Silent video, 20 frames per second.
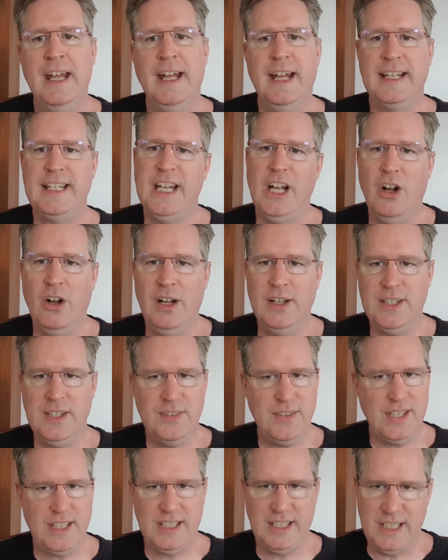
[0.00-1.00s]
And the odds of
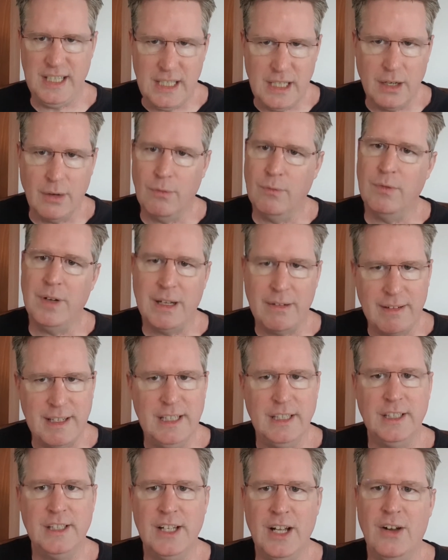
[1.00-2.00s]
succeeding are very
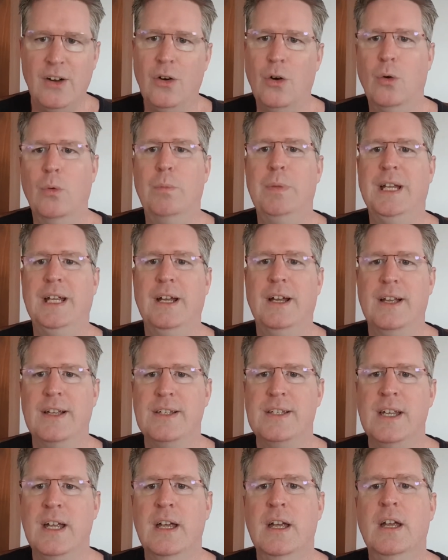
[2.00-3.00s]
low
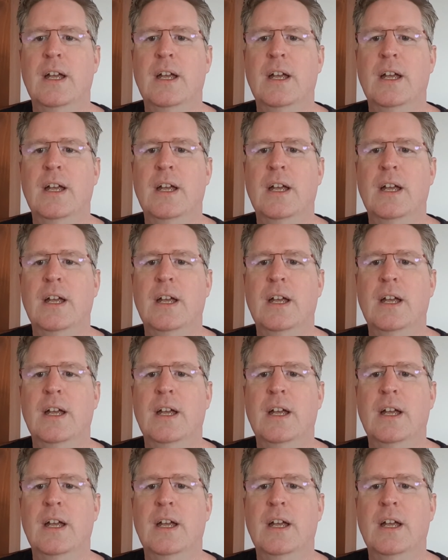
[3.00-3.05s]
because